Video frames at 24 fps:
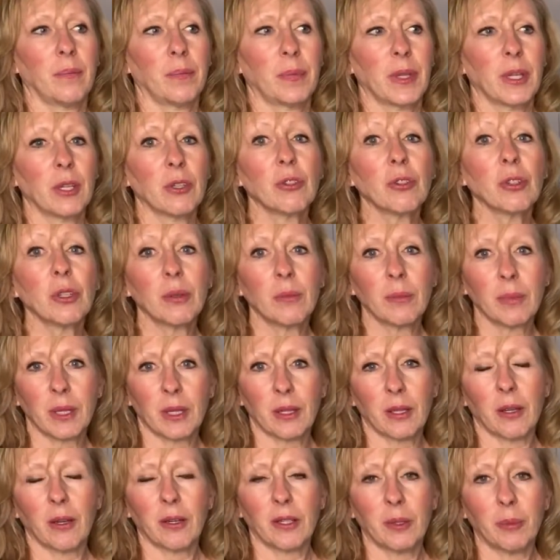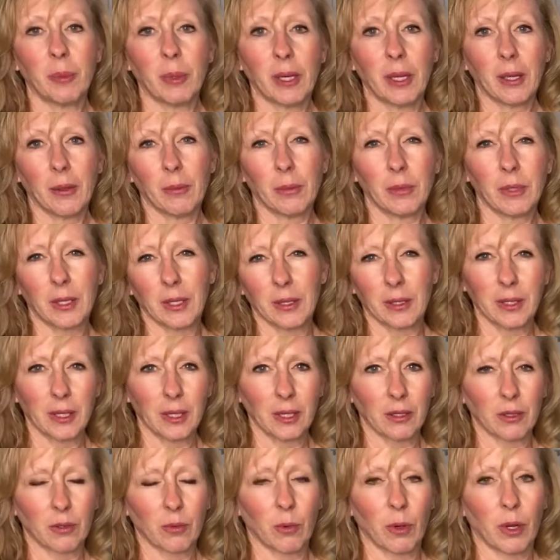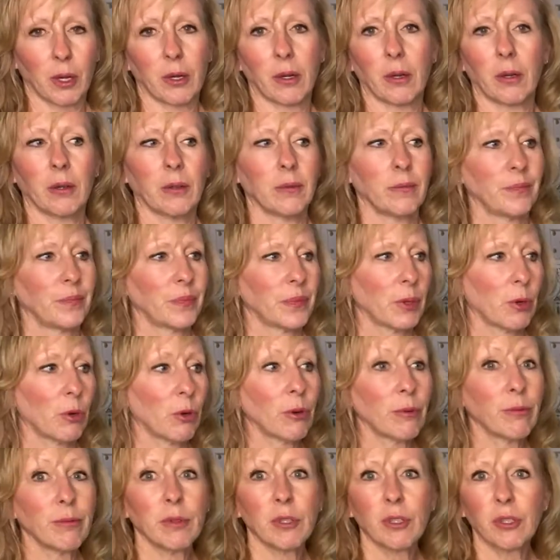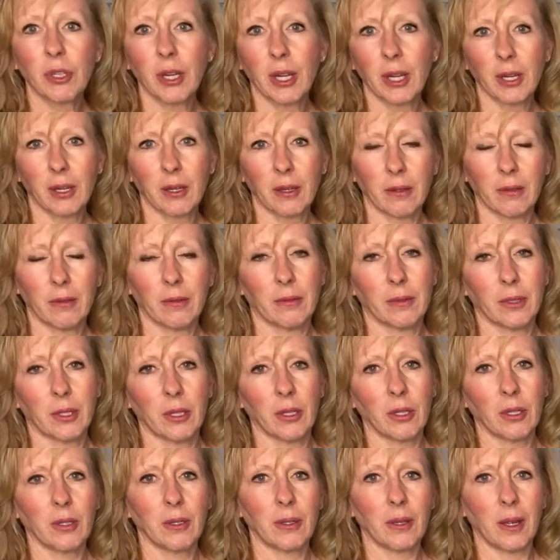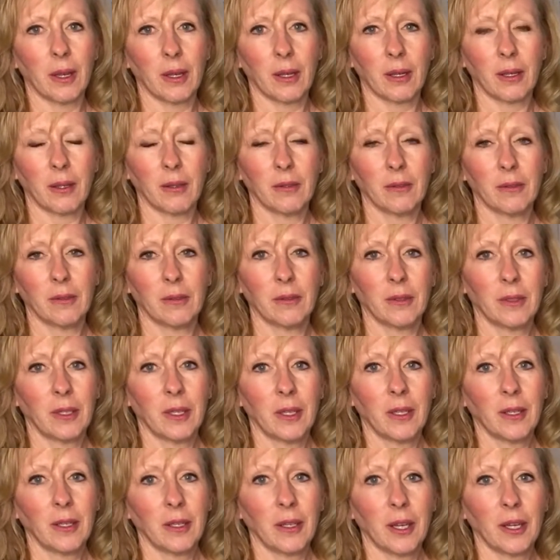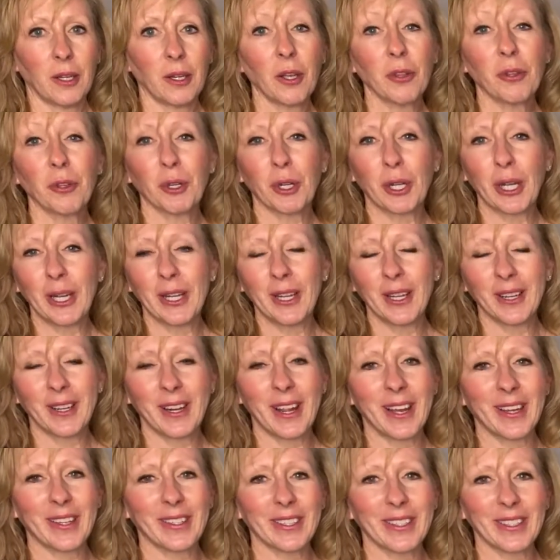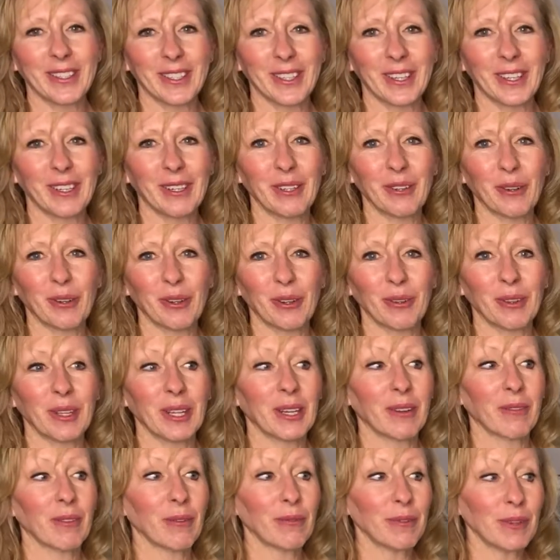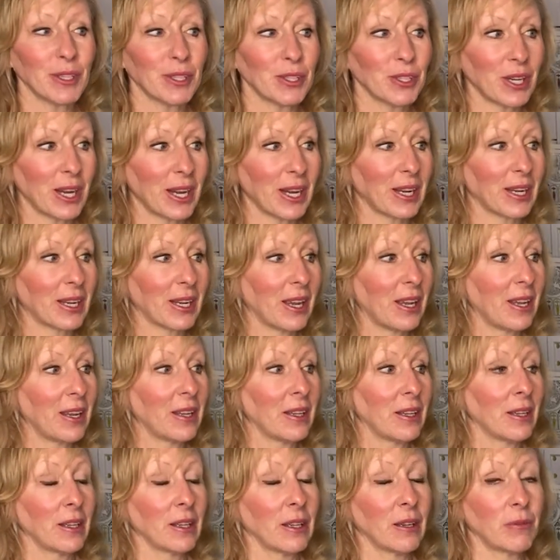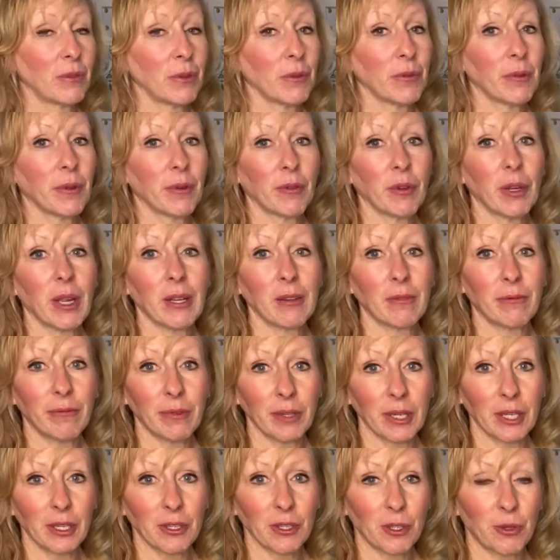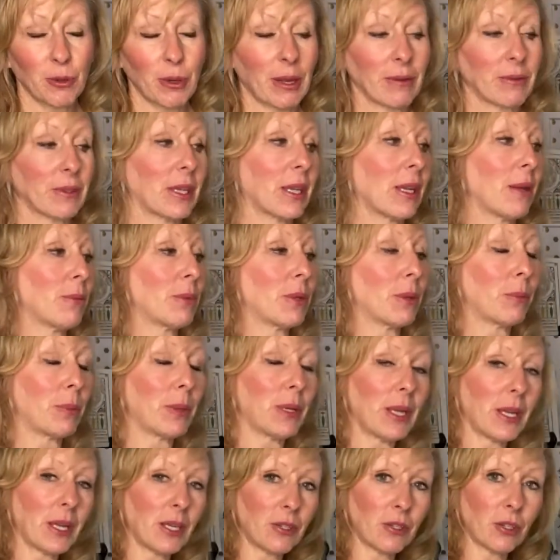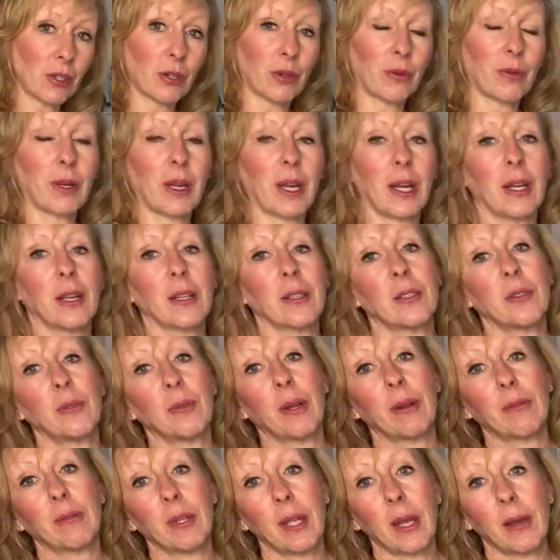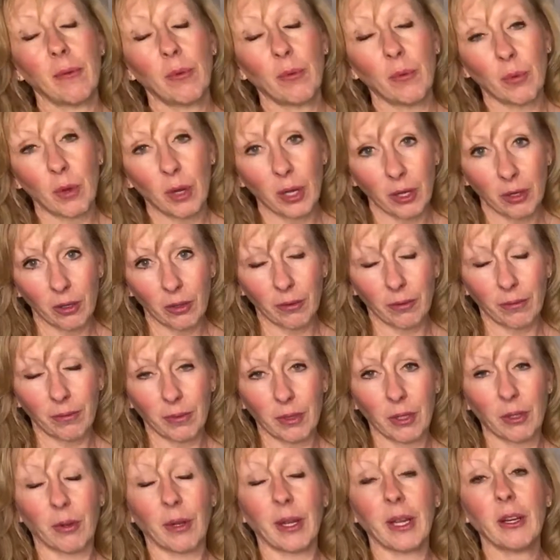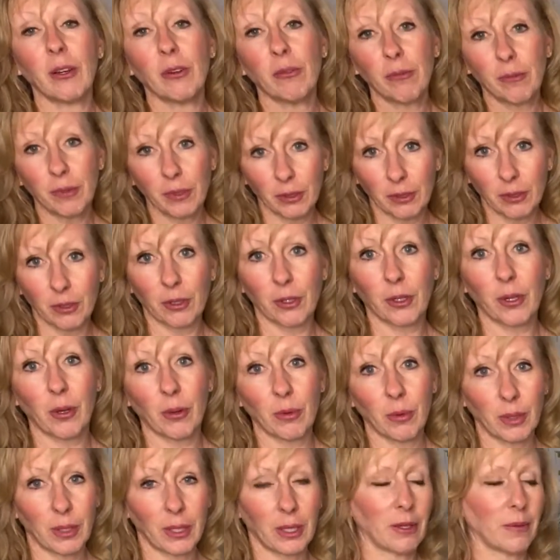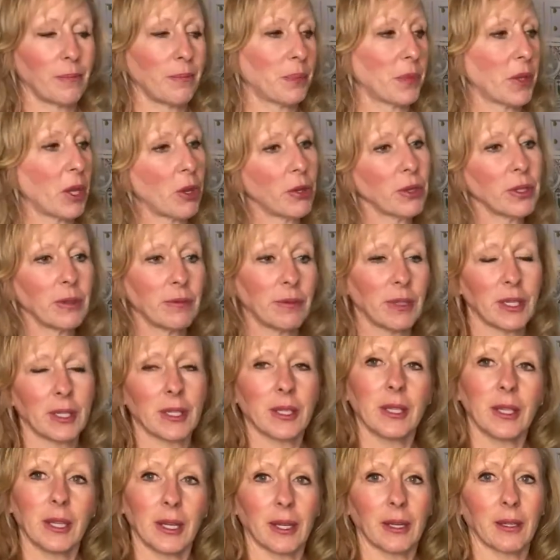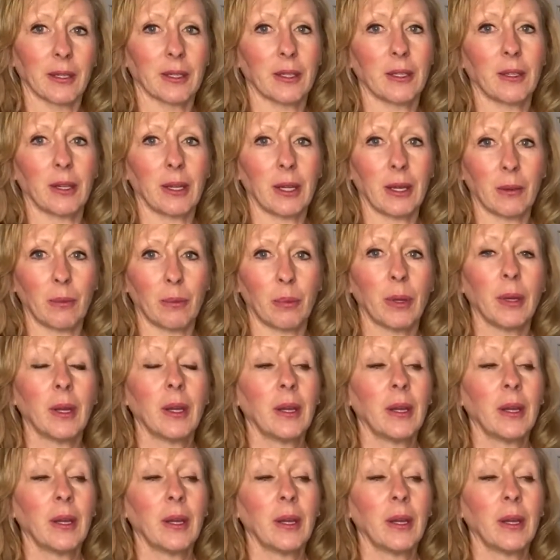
that shouldn't be there. It's become diseased water. Or a fish tank is a good another good analogy. You think of a fish tank. If you've ever had fish, you have to keep the pH correct. You have to have a water, air filter going. All of these things to keep